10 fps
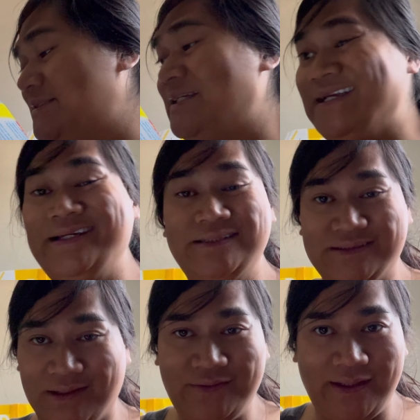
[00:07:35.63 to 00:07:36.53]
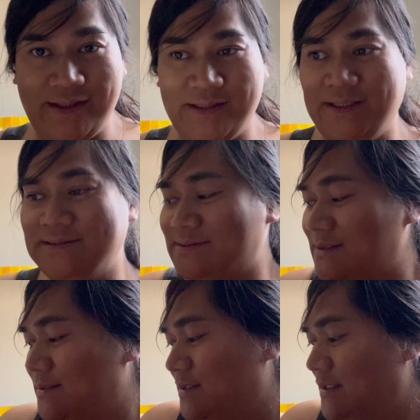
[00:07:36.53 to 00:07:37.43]
teens of the 80s.
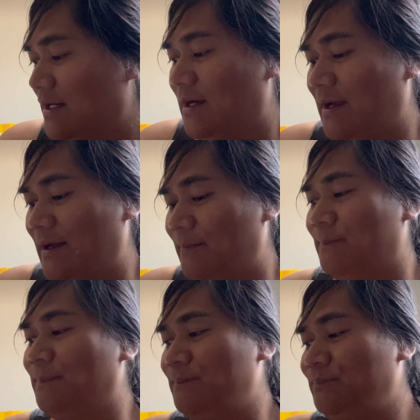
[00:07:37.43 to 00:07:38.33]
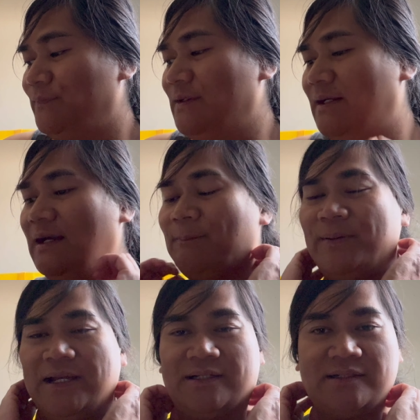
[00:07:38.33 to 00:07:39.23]
Um,
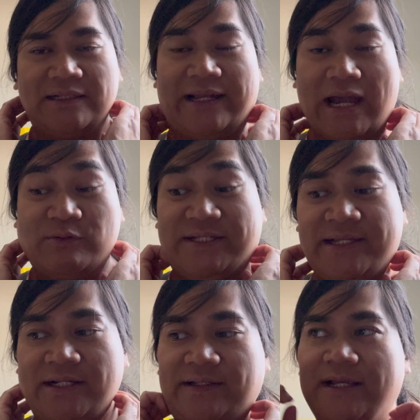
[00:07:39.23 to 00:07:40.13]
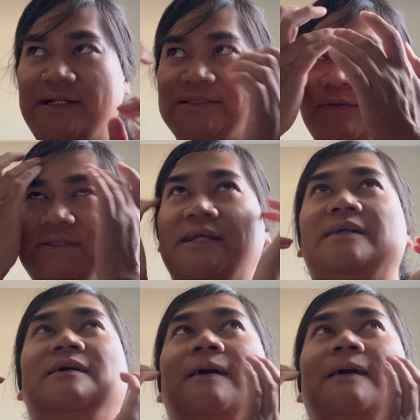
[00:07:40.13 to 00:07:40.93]
but yeah, I was a kid in the 80s. I was like